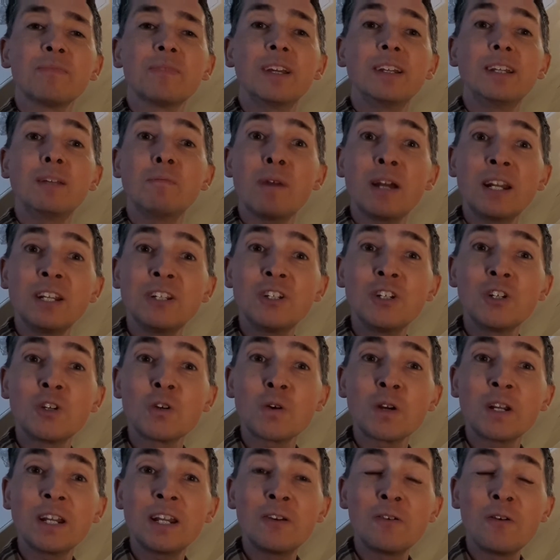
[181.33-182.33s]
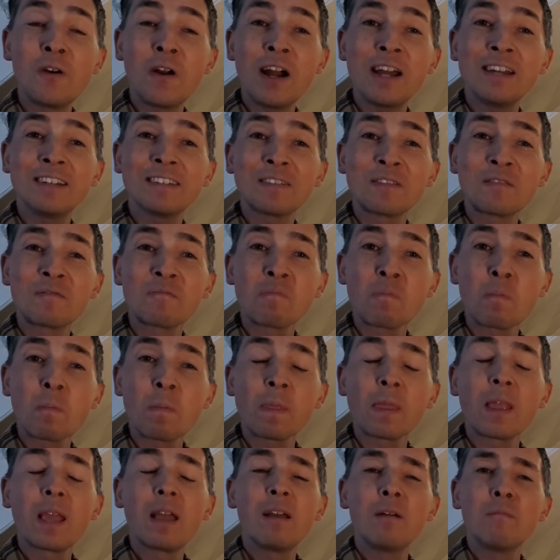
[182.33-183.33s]
Did you manage to join in all right?
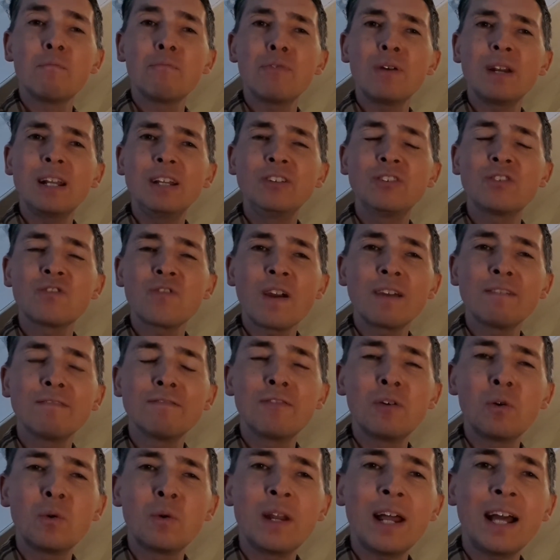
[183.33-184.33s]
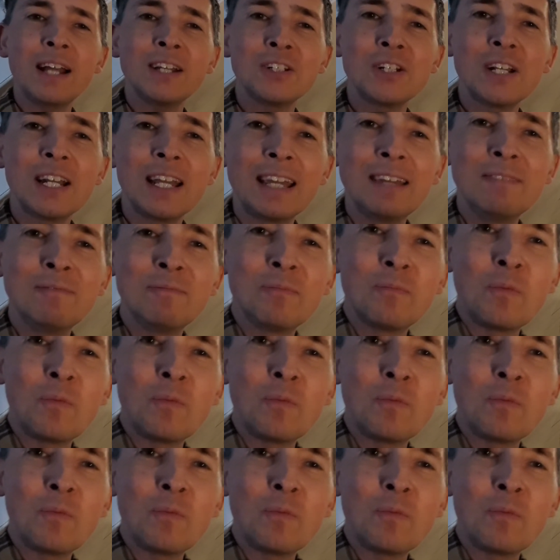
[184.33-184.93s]
Pretty straightforward actually